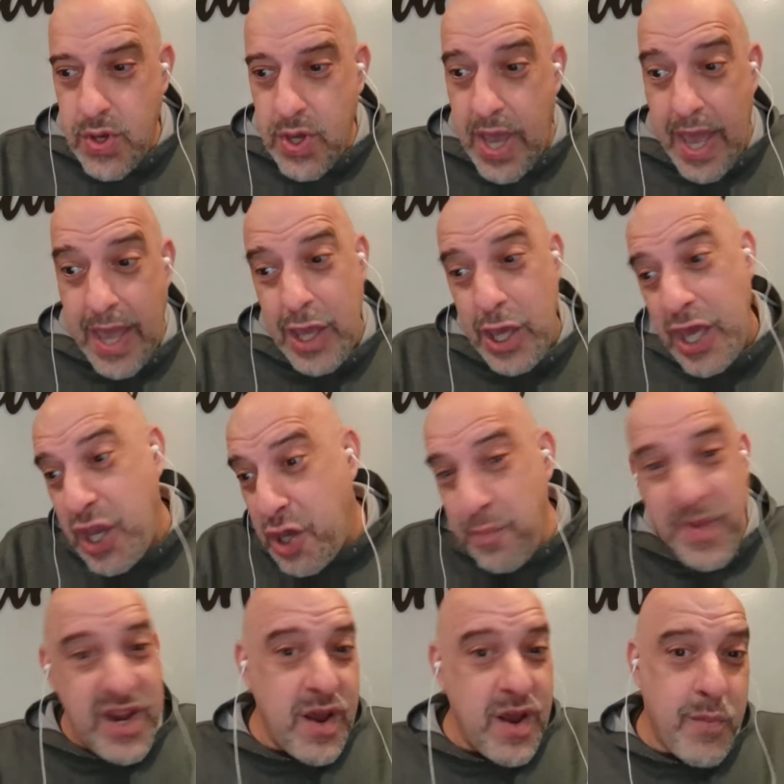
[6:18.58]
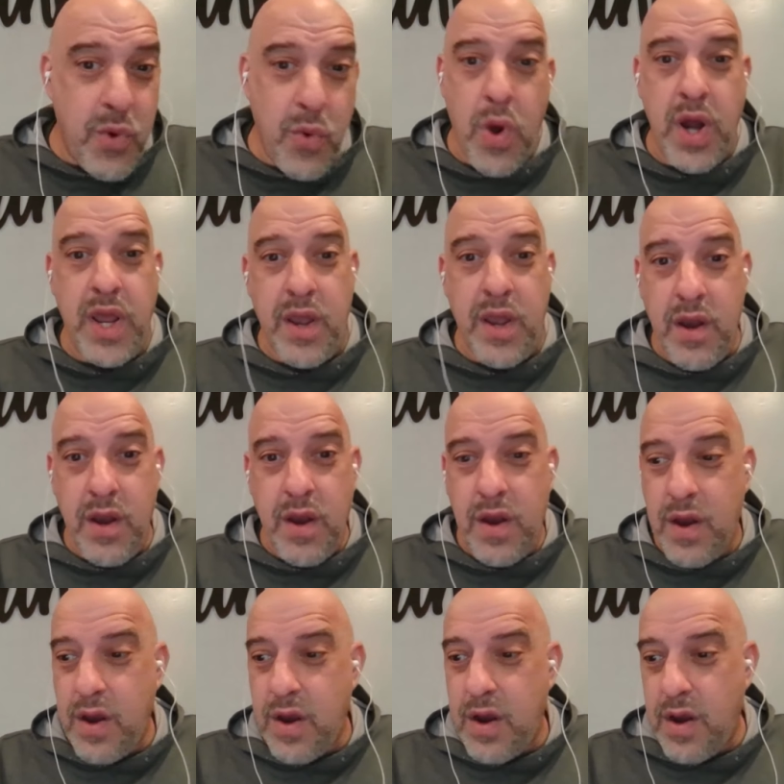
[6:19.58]
he could be number one here.
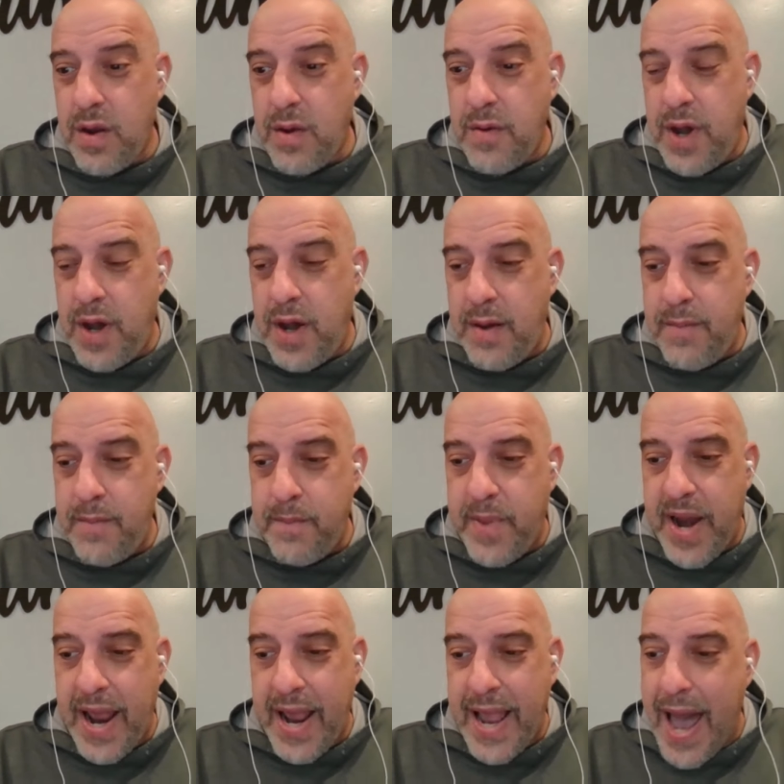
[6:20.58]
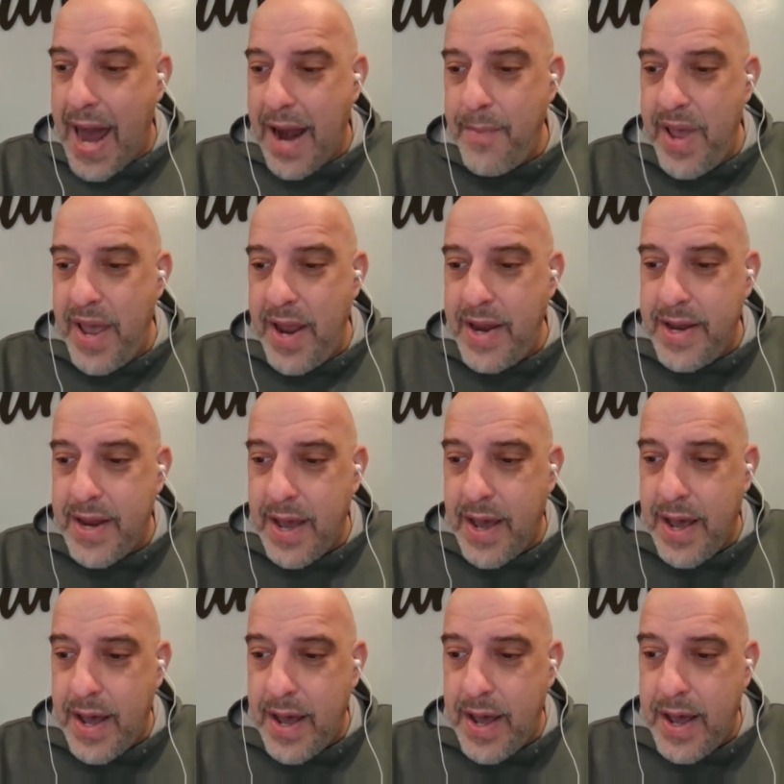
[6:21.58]
Um, but I got him at
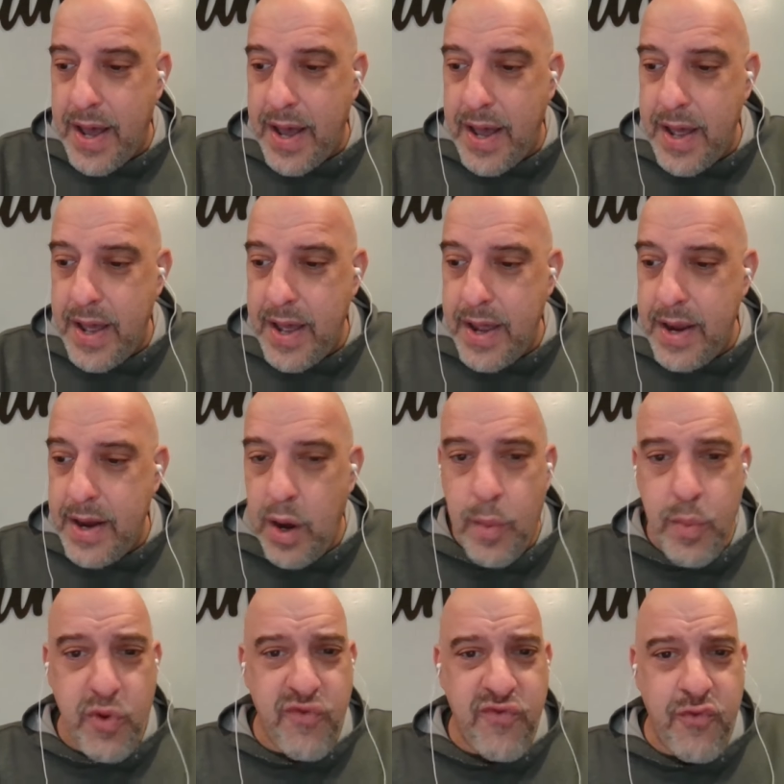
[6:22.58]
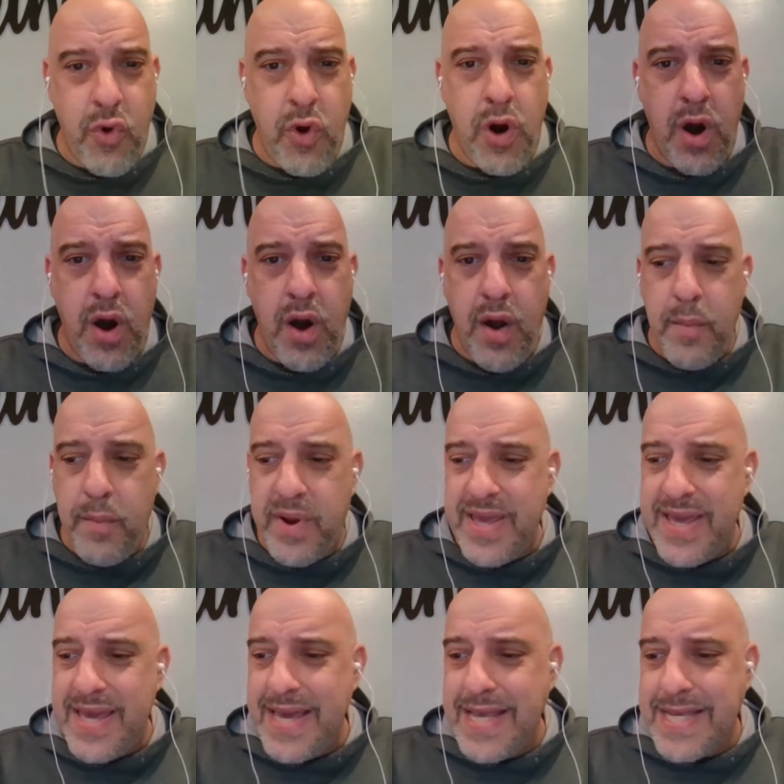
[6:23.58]
uh, number four, but
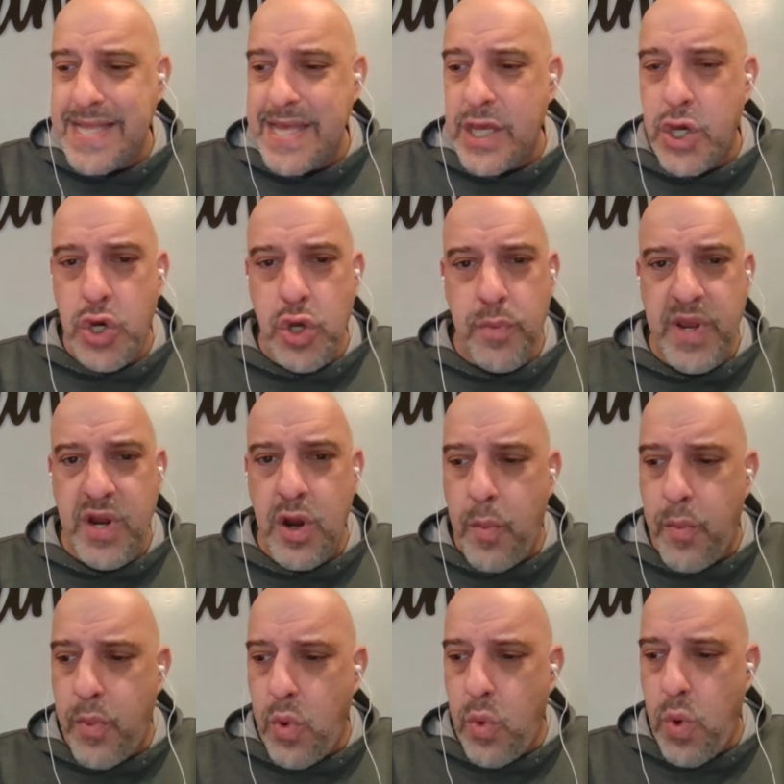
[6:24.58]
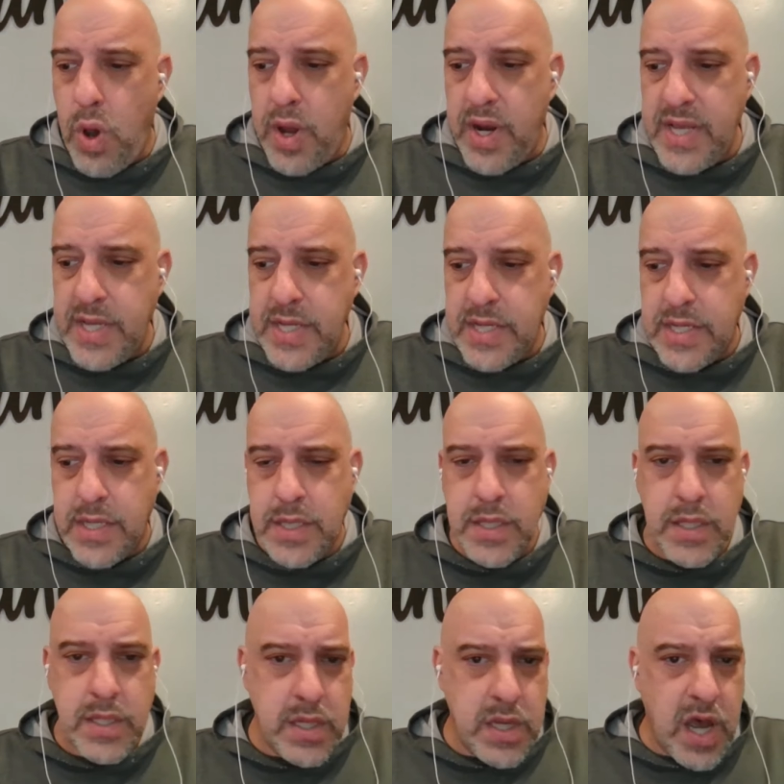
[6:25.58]
he easily could be number one. He's
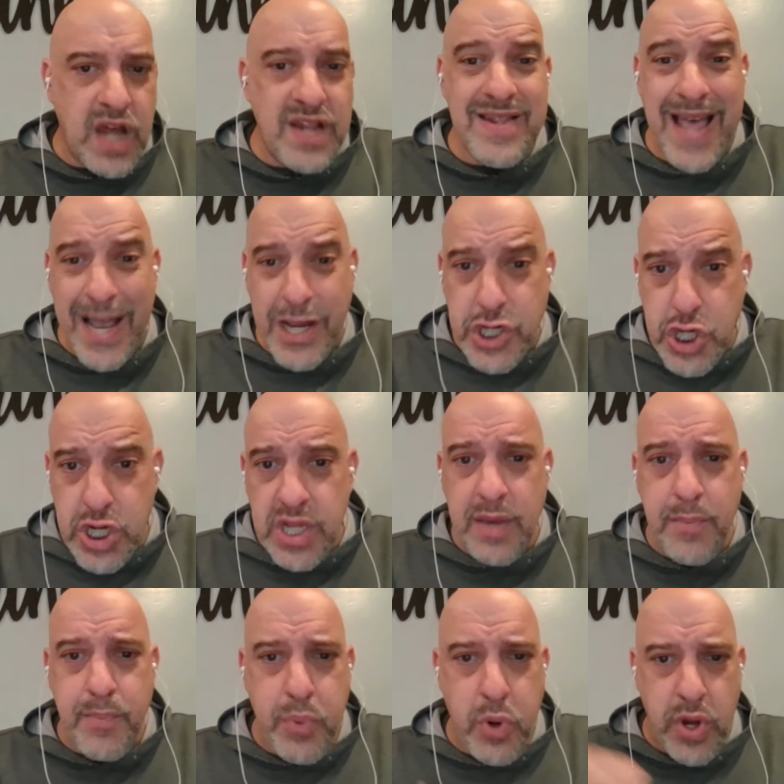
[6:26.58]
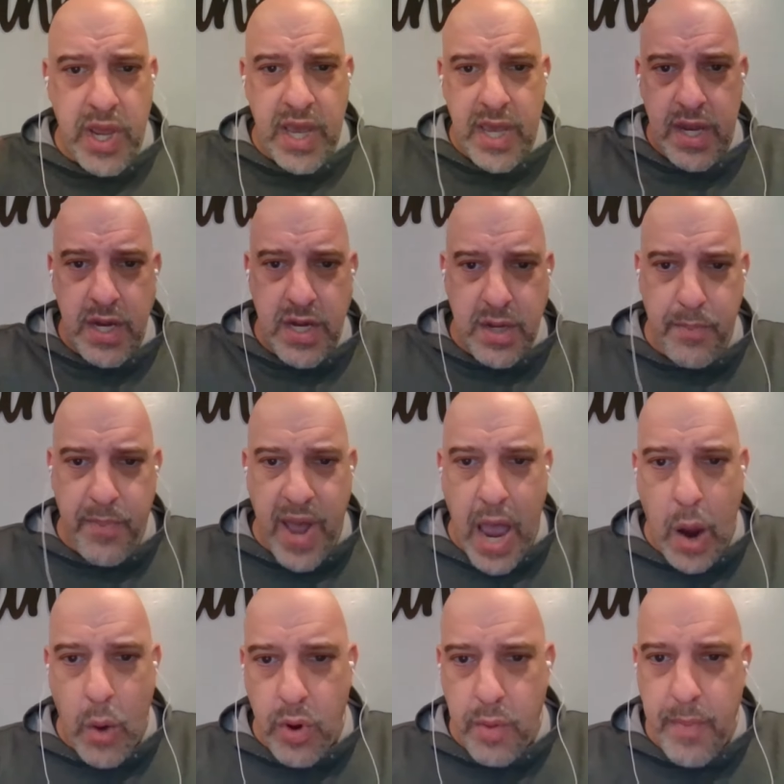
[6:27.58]
allegedly put into
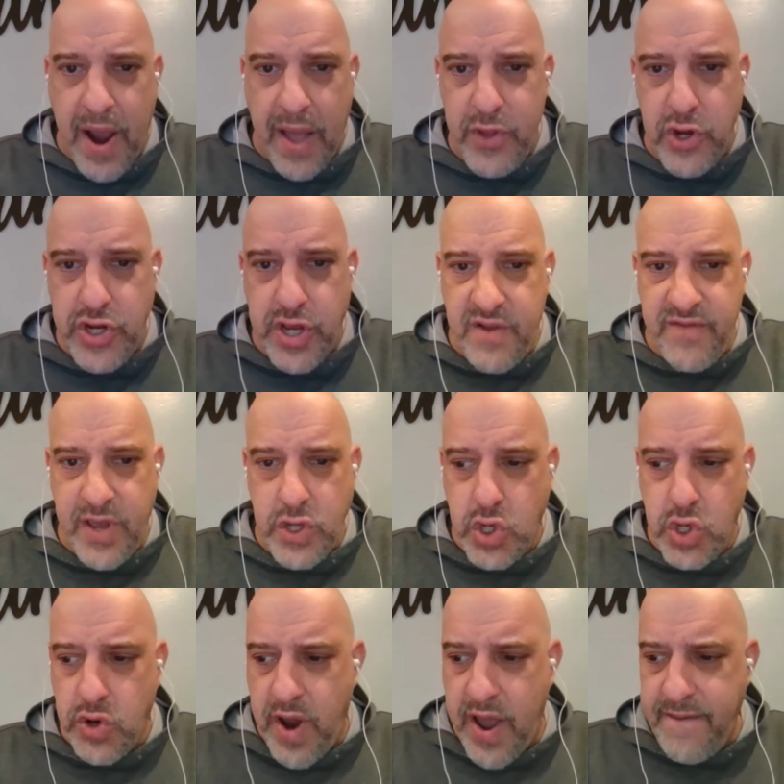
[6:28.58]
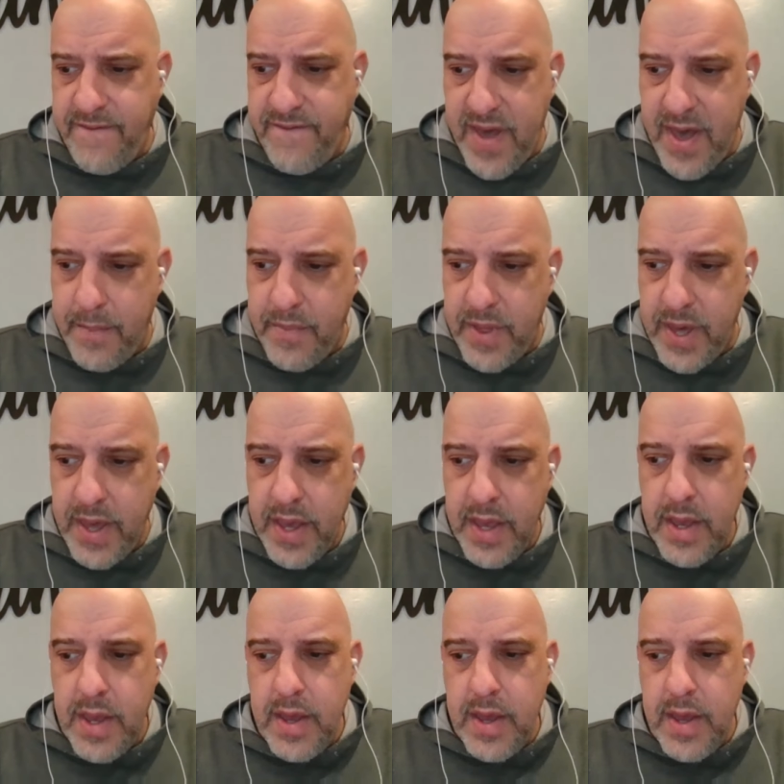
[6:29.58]
power by the Genovese crime family.